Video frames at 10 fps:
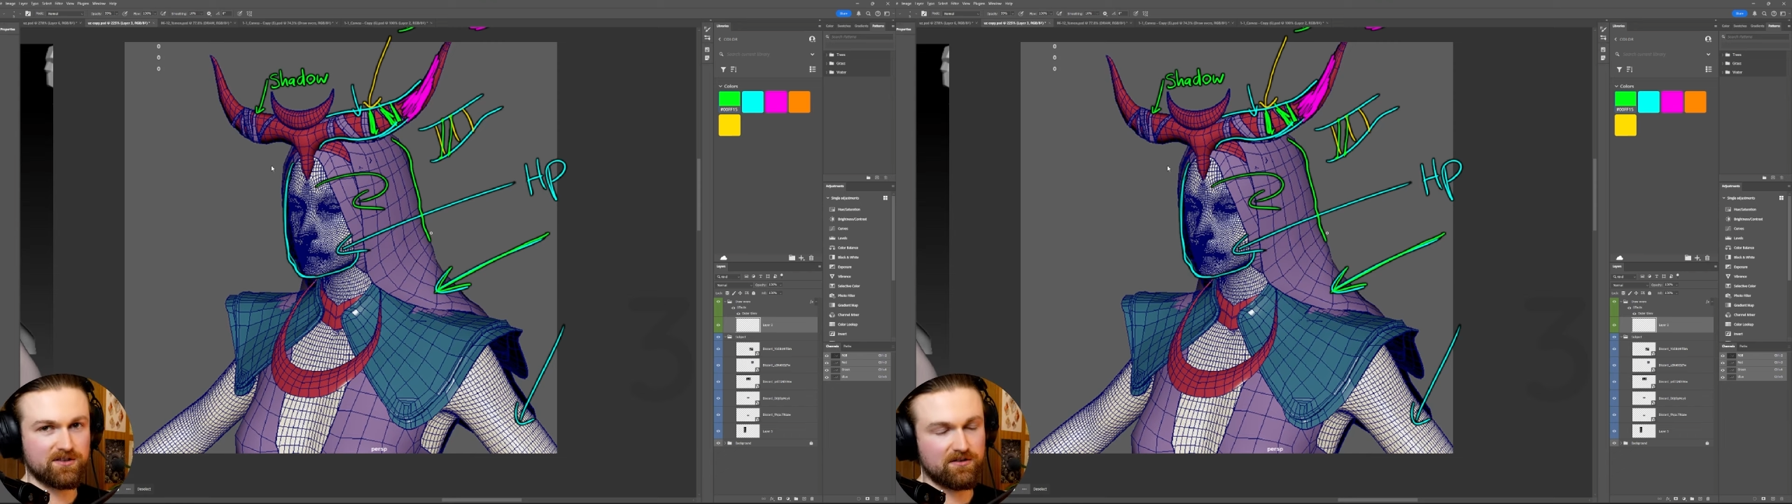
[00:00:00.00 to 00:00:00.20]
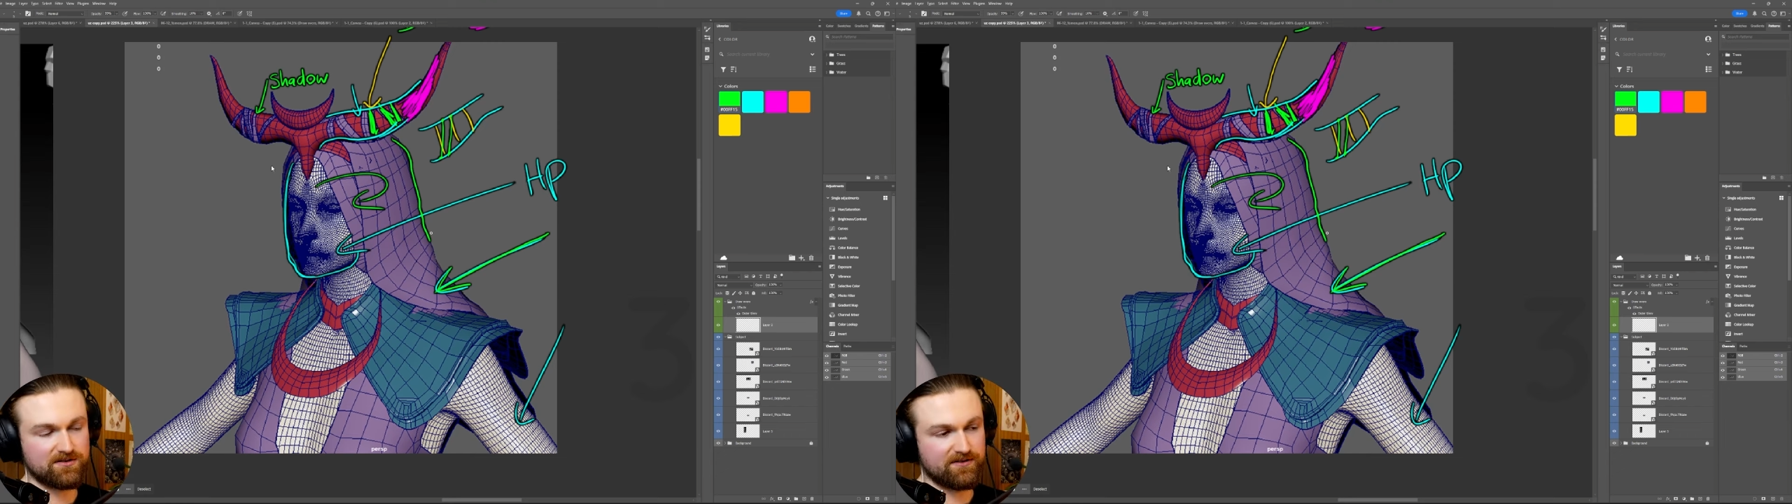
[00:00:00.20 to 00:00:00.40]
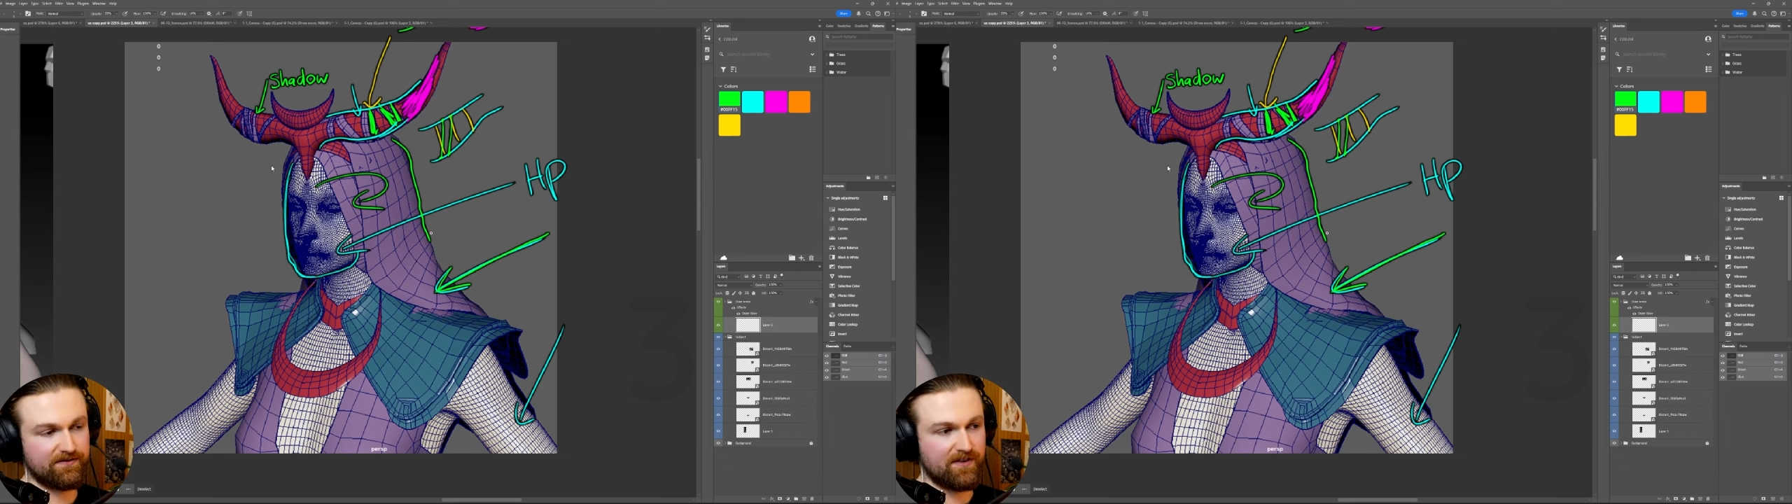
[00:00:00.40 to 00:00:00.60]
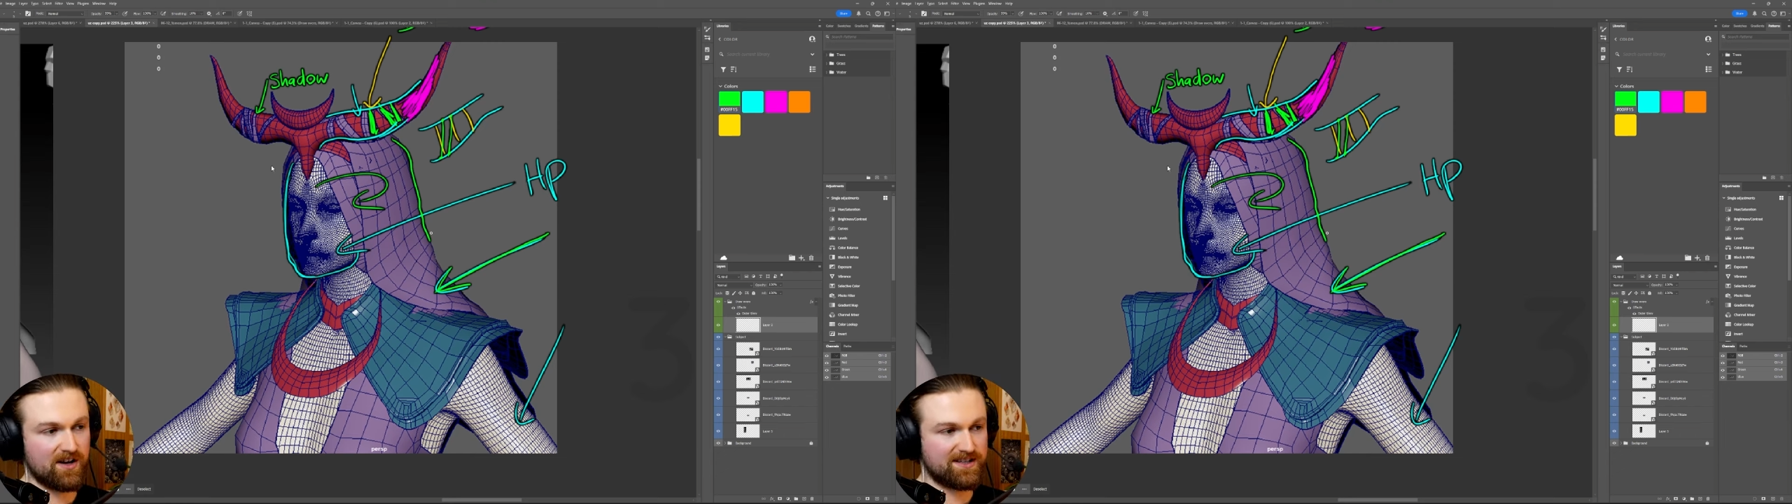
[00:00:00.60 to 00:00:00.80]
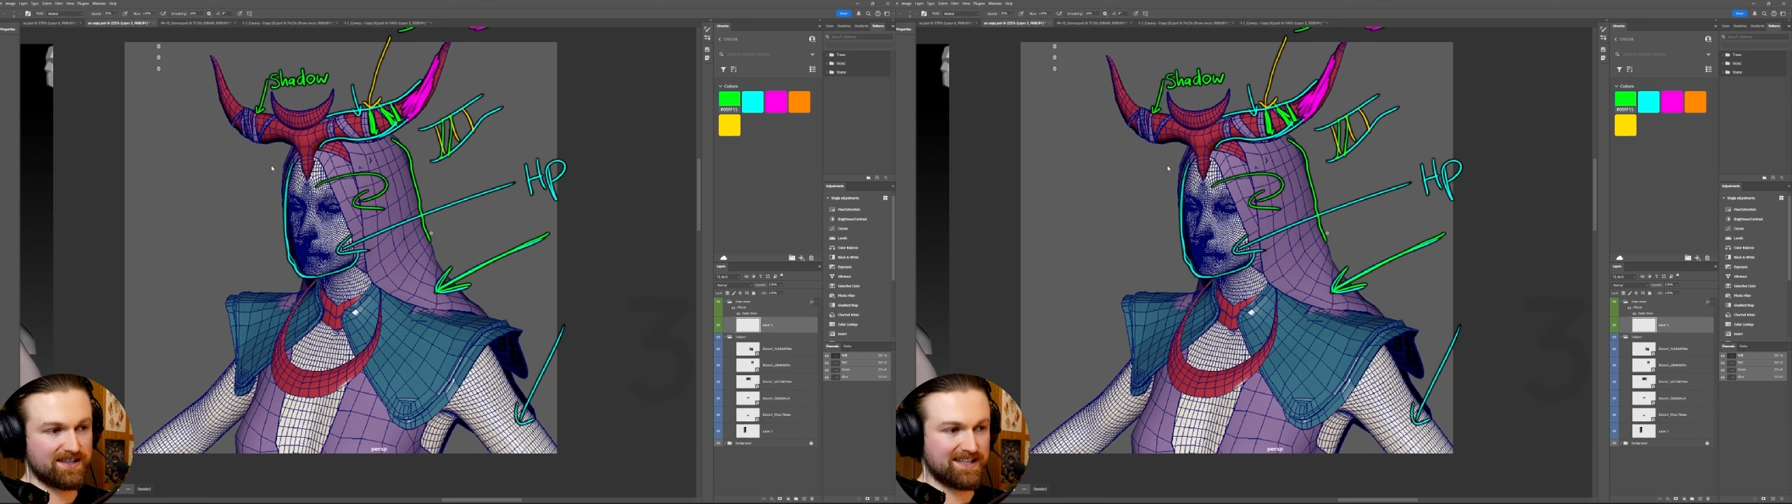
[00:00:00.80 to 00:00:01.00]
and lots of
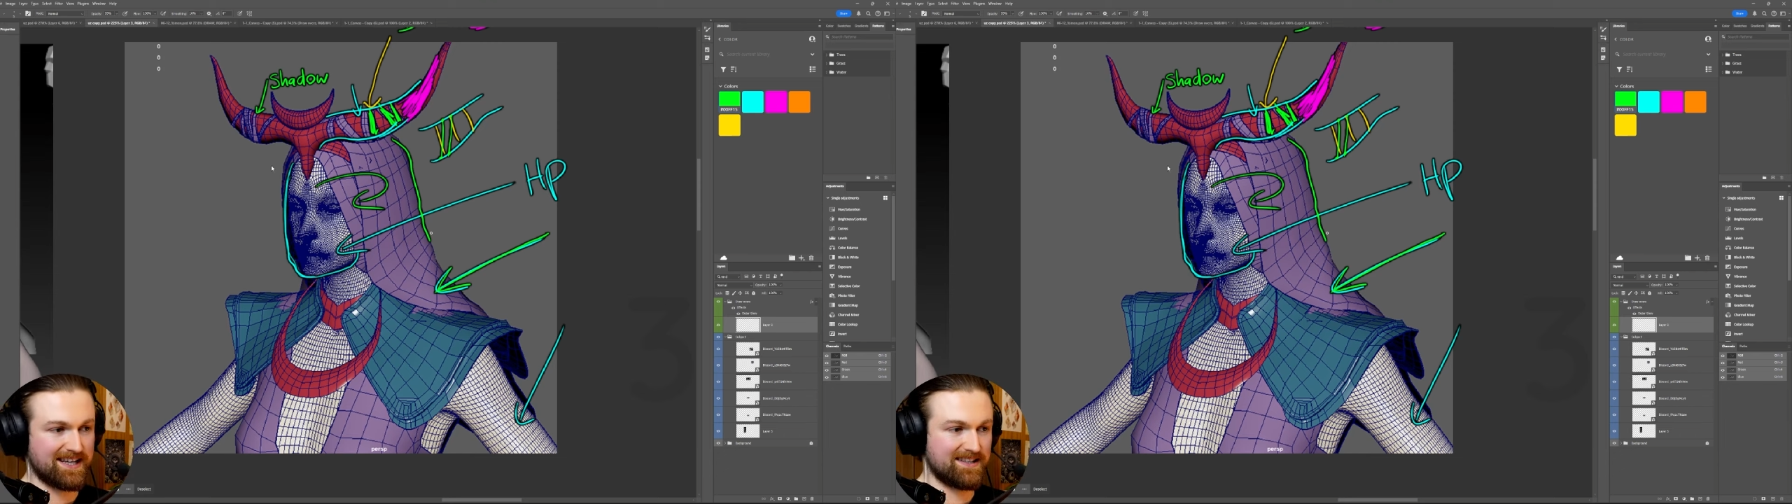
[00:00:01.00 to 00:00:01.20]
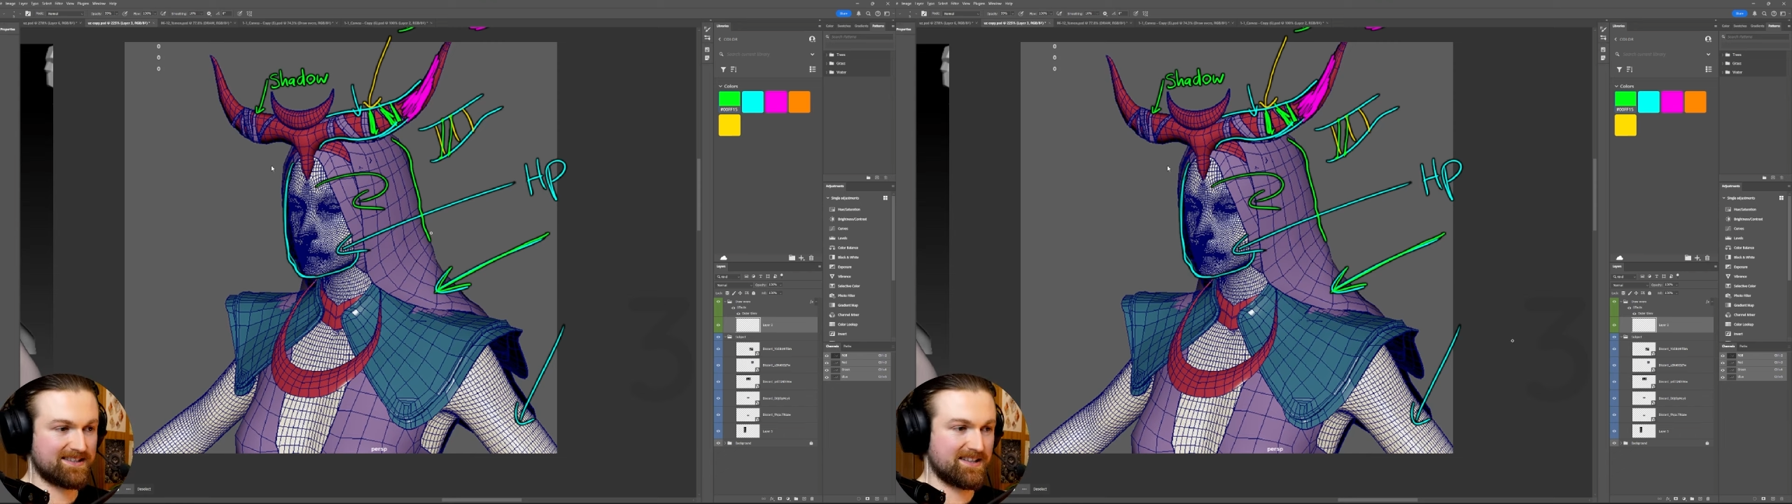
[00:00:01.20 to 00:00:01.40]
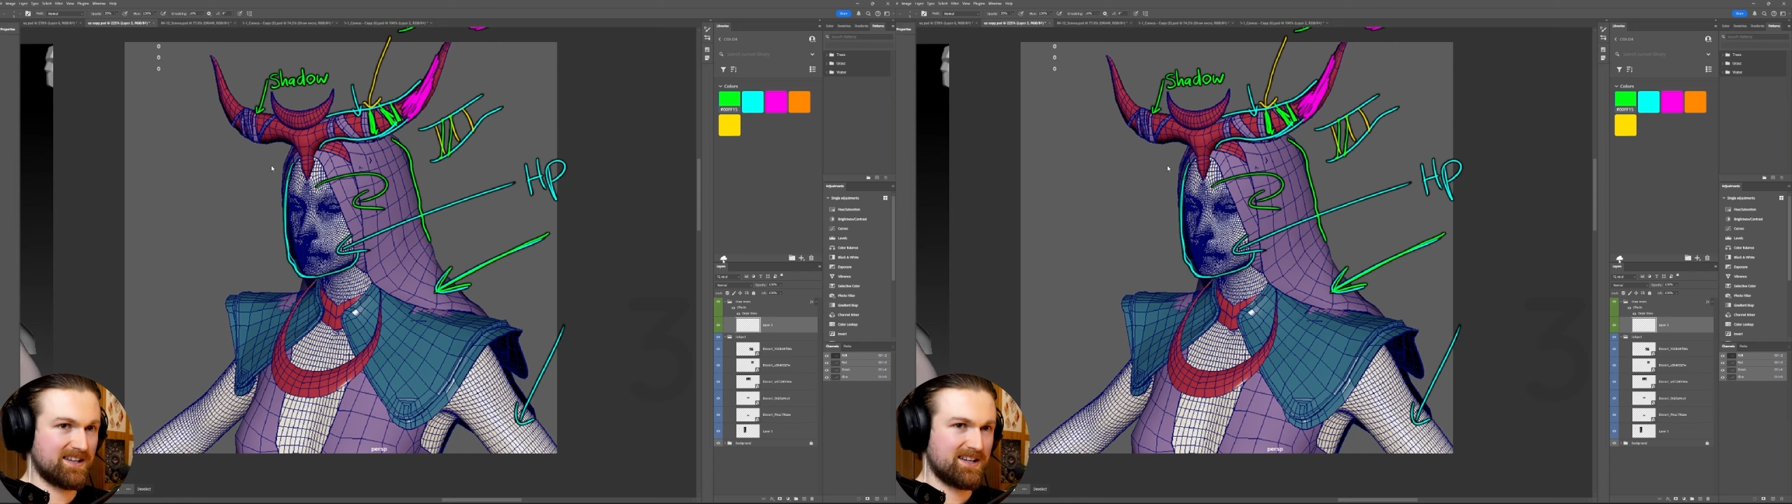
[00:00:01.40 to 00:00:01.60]
vertices.